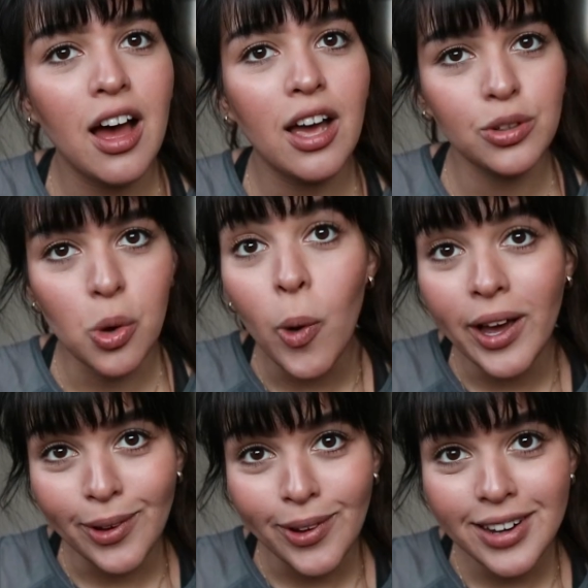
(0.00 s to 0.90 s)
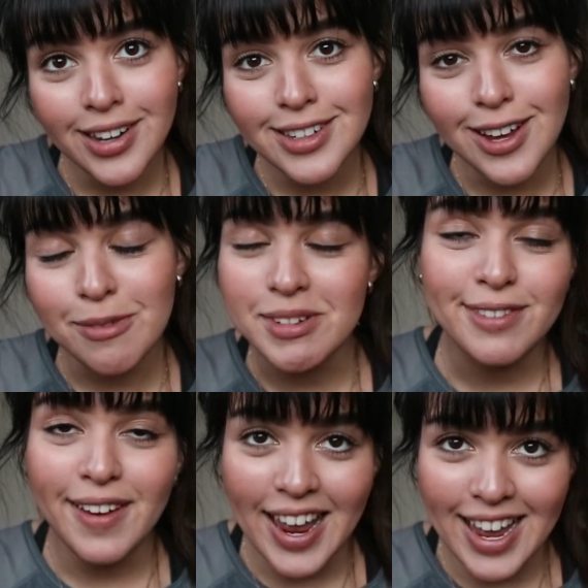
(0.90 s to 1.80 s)
an oil on my
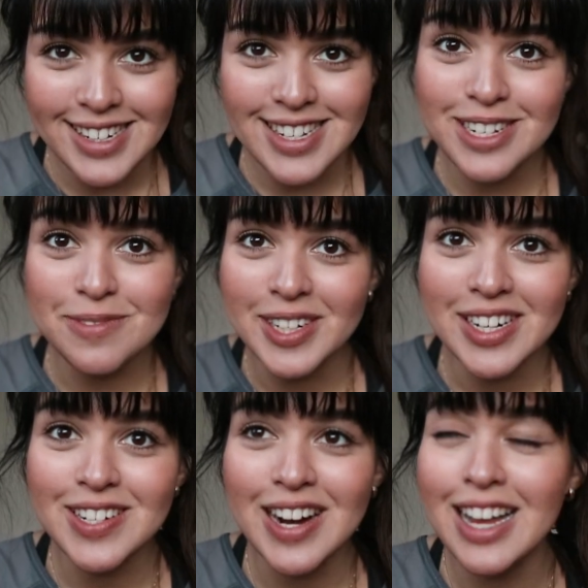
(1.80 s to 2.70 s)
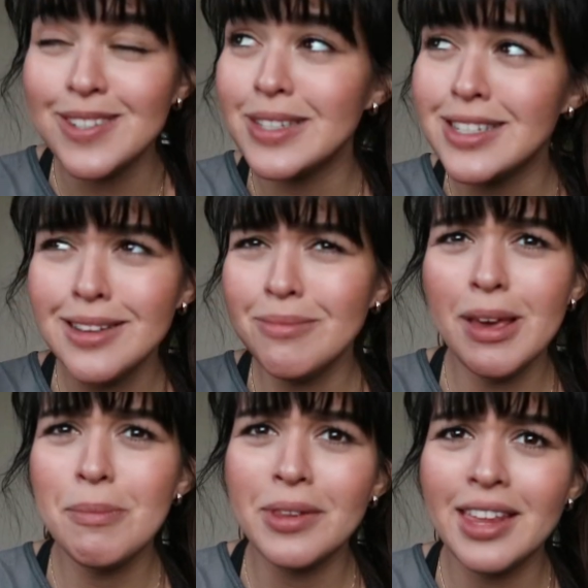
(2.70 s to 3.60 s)
face to moisturize, which some
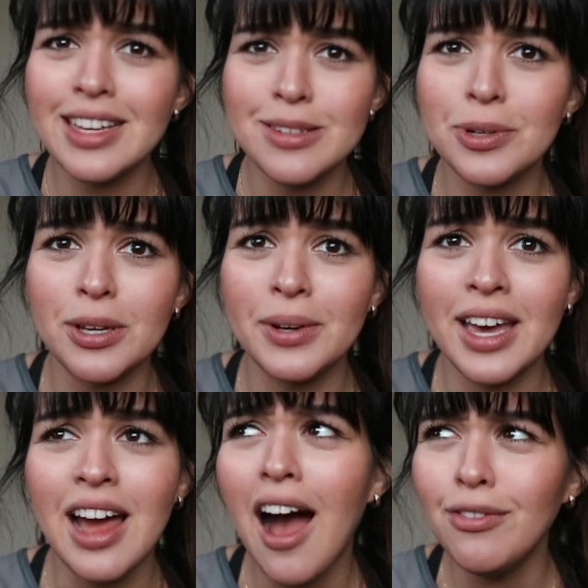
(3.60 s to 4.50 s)
people think is pretty weird.